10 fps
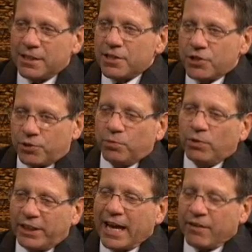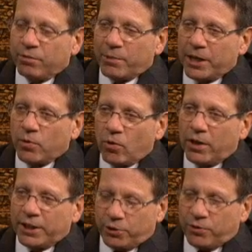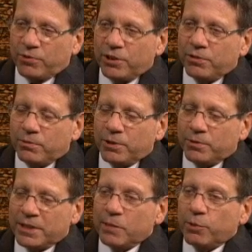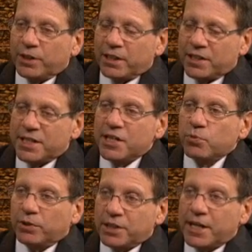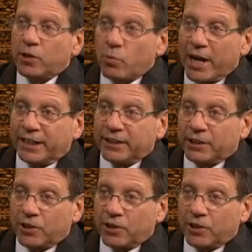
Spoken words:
So you really have a minority. You end up with, in a sense, with the tail wagging the